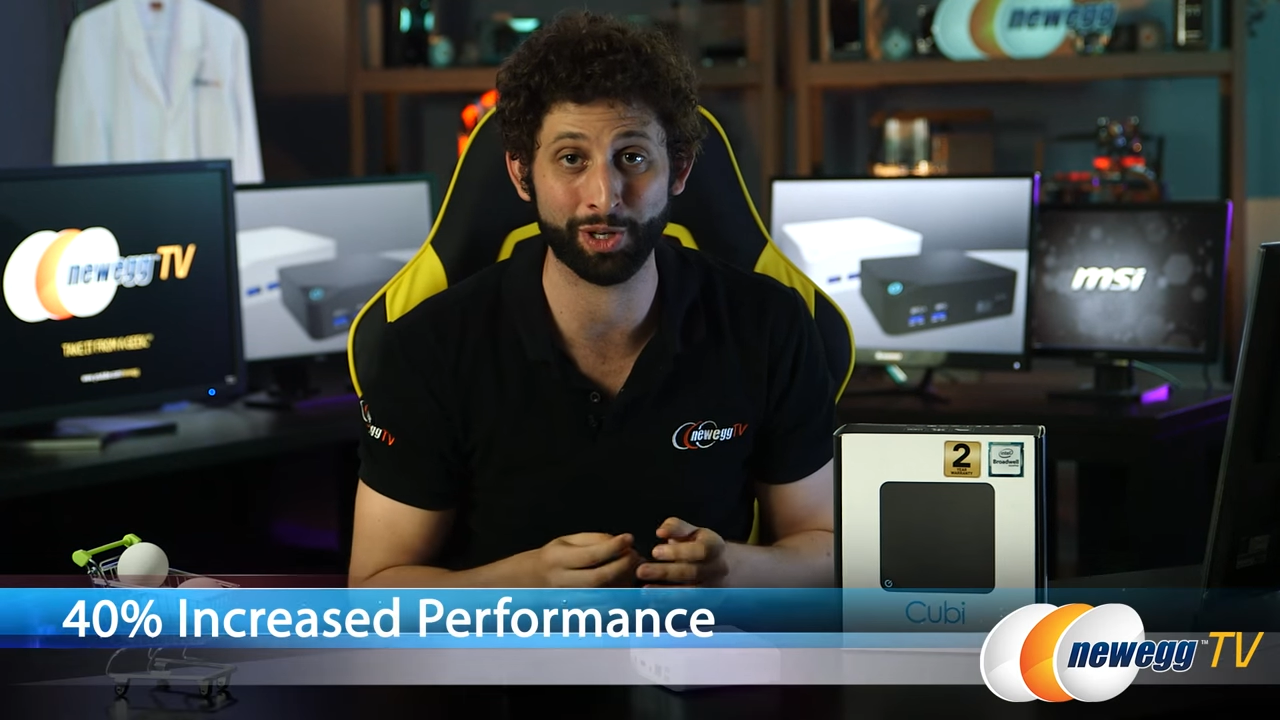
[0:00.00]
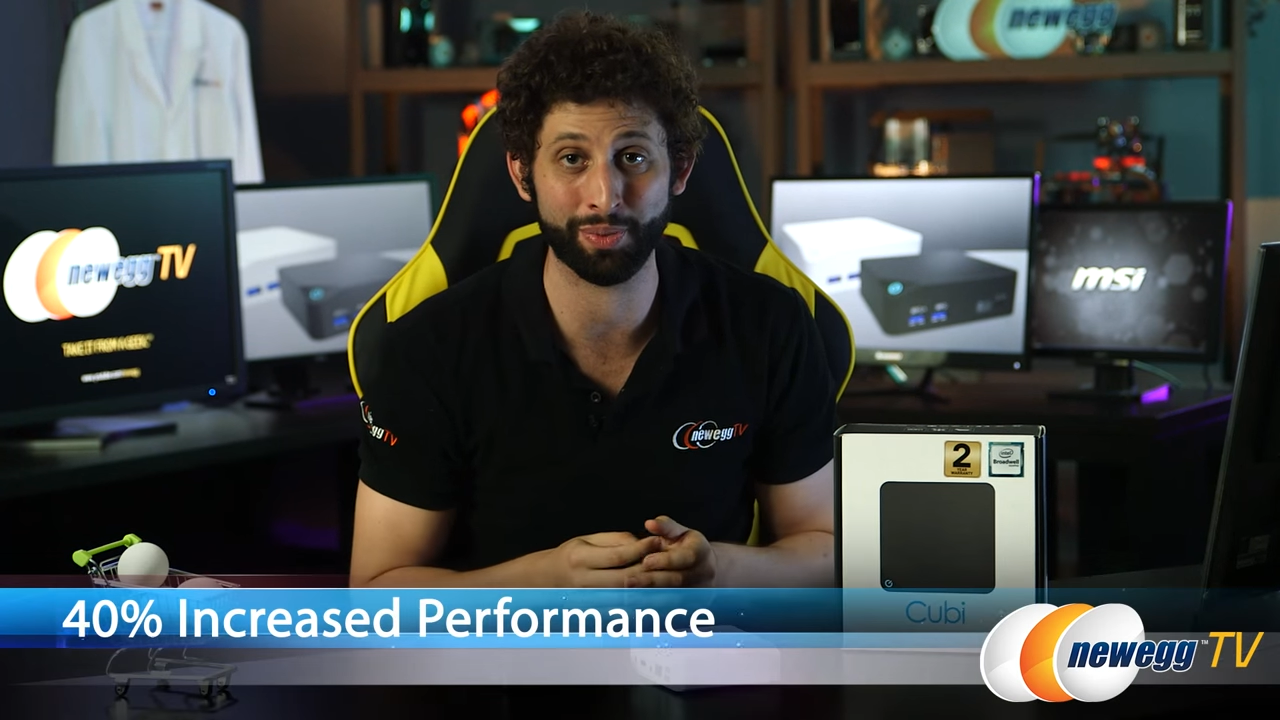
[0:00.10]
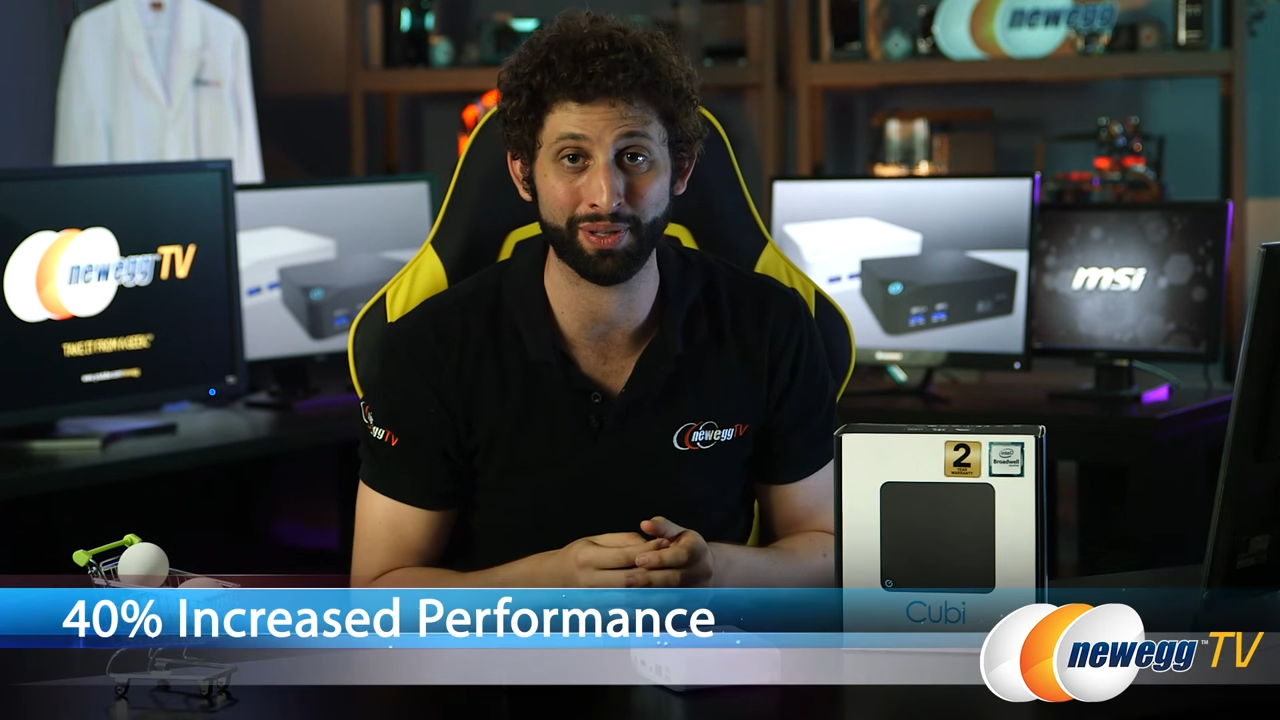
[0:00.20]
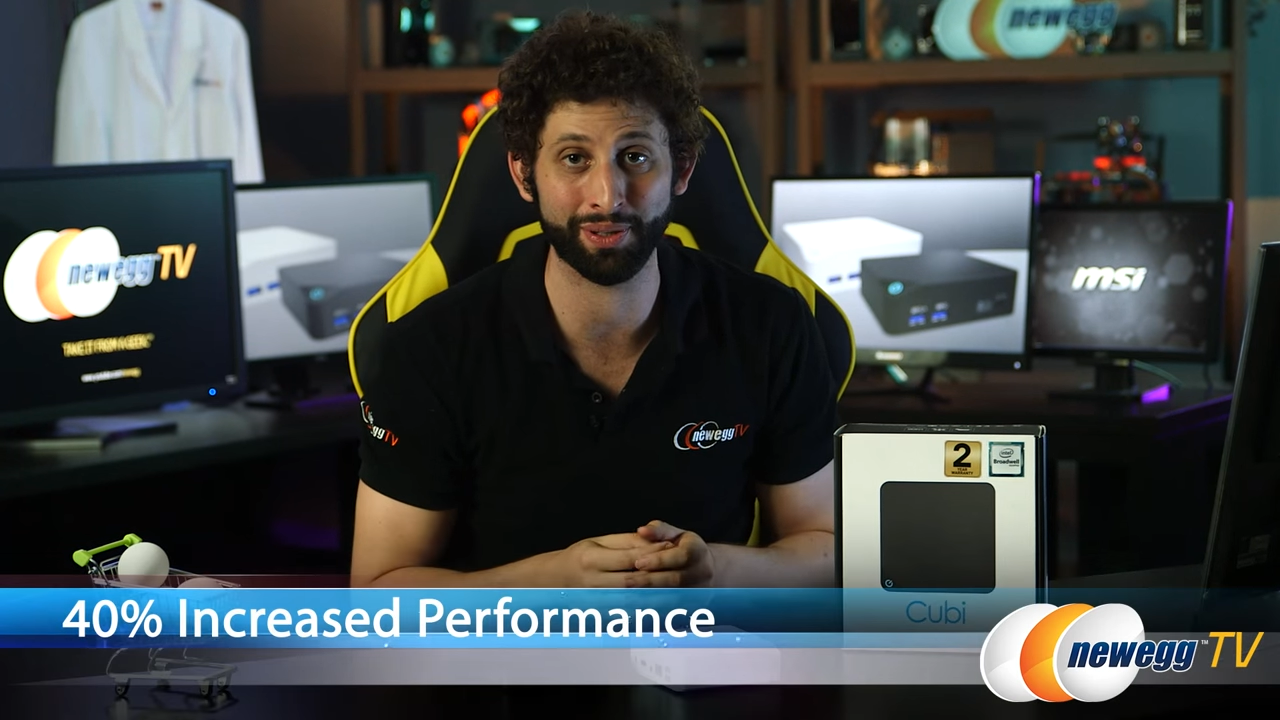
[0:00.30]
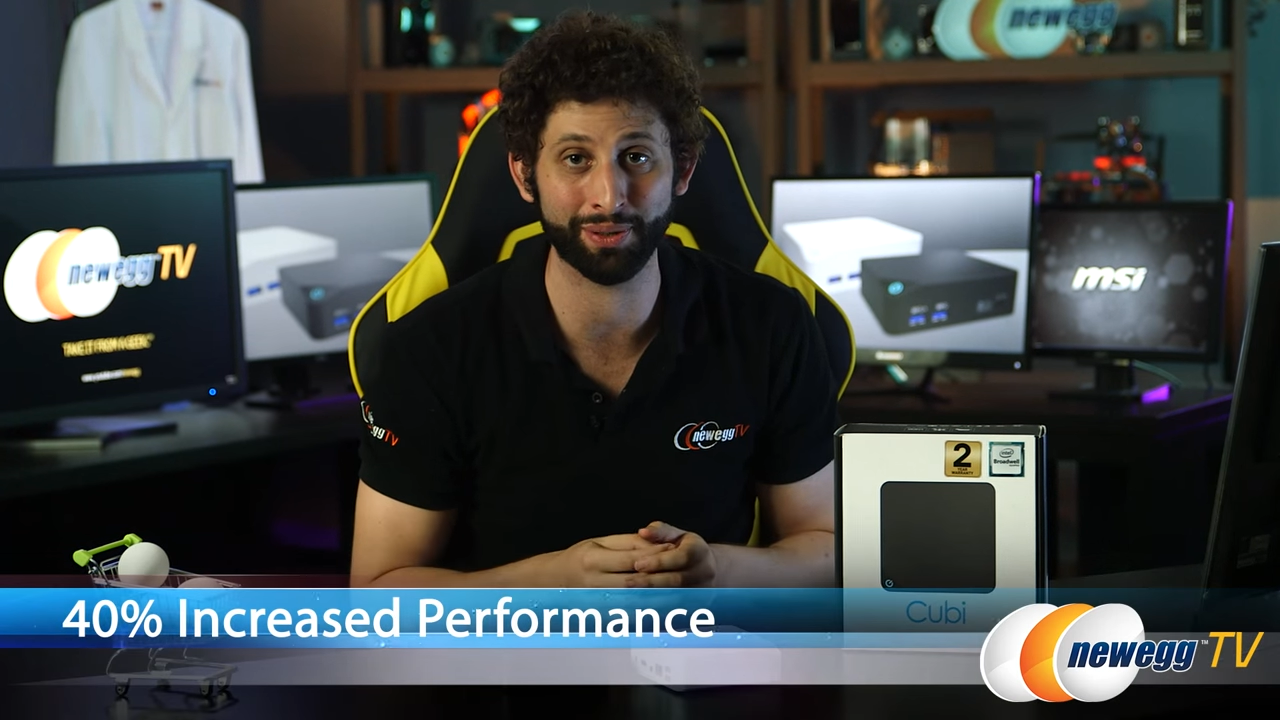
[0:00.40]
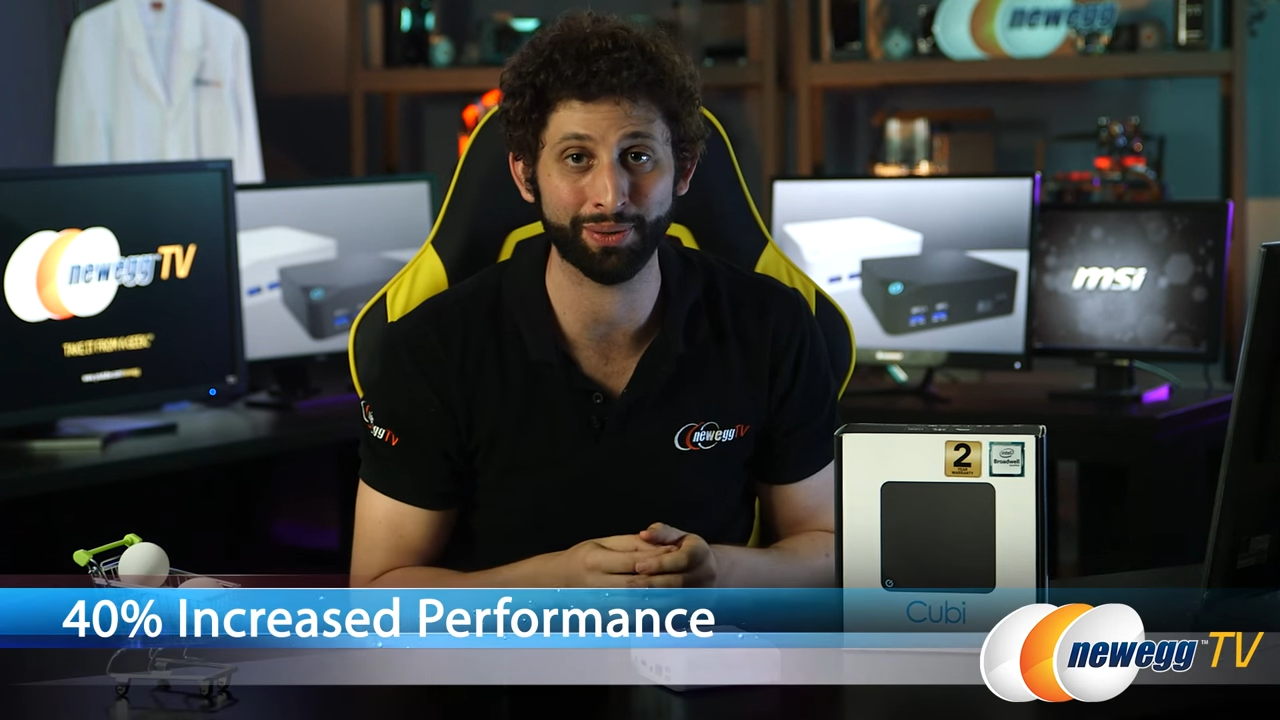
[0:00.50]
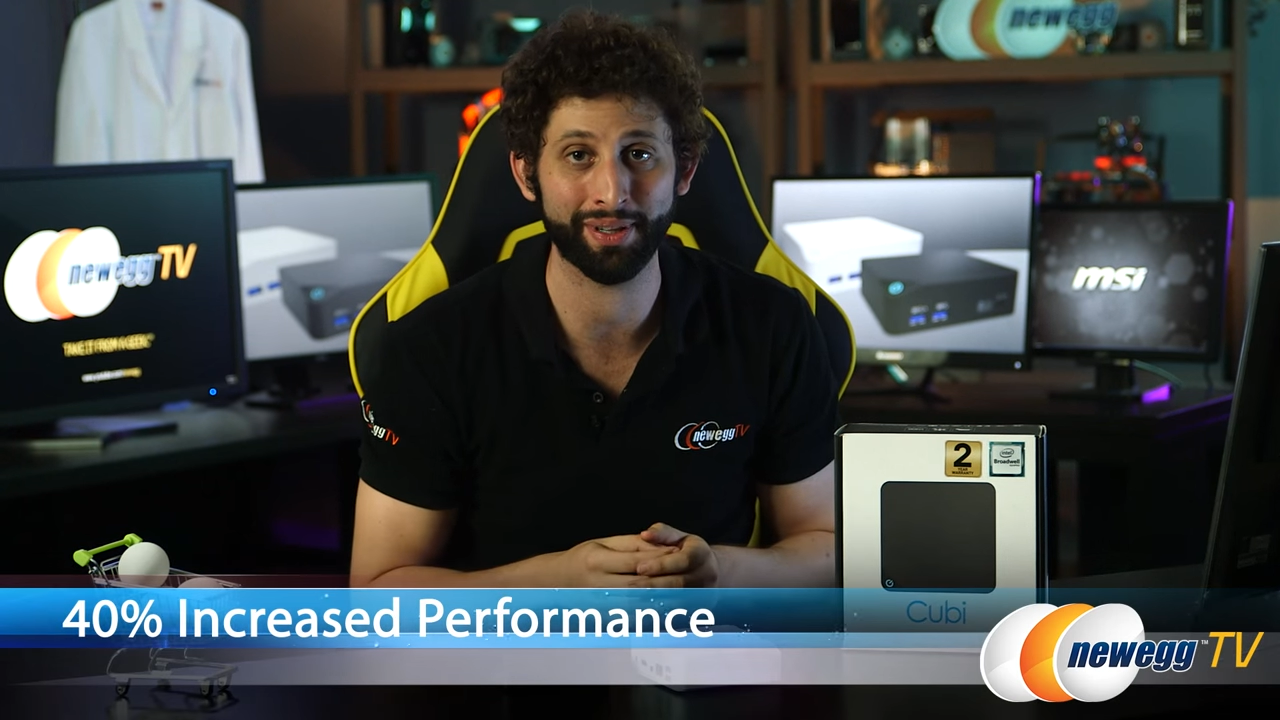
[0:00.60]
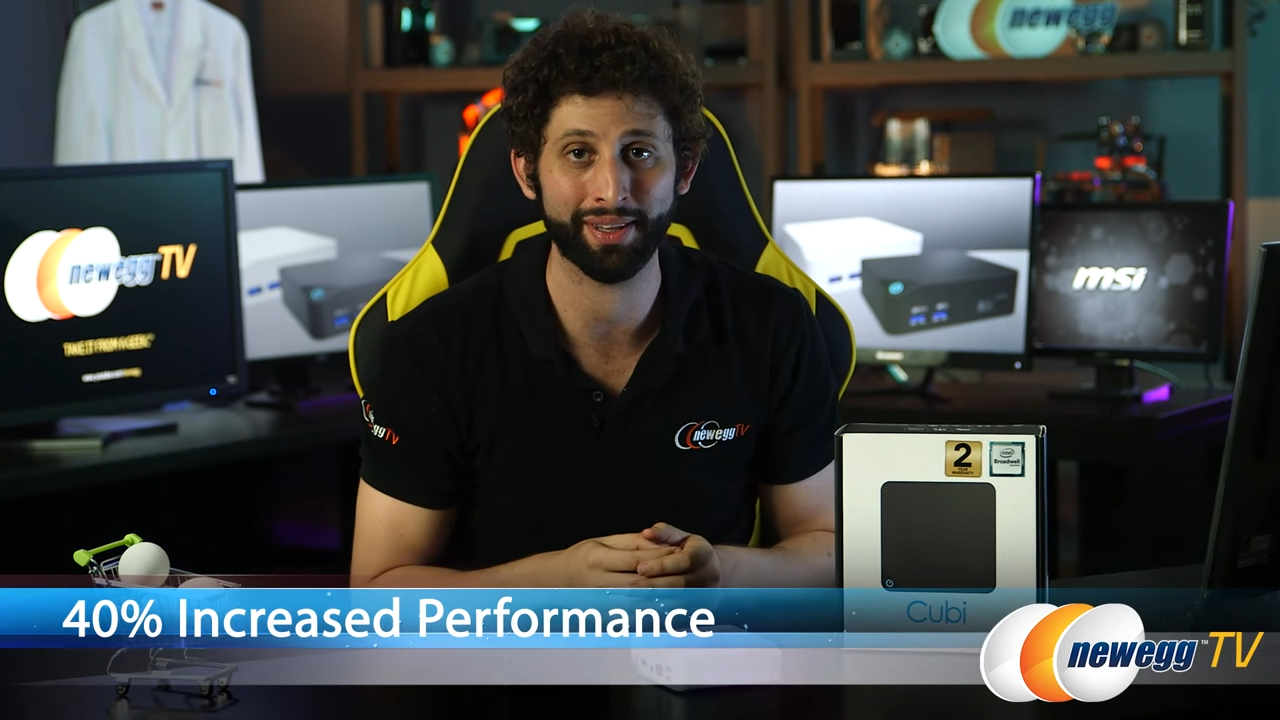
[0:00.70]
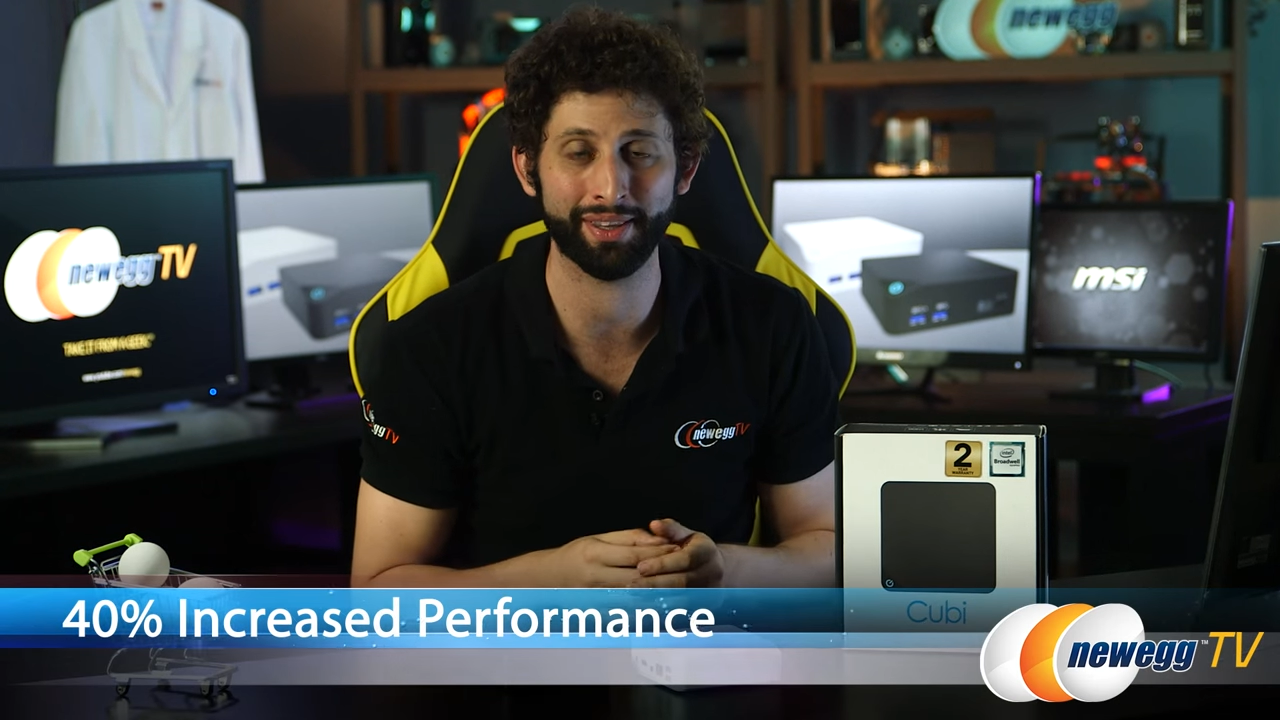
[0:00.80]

GPU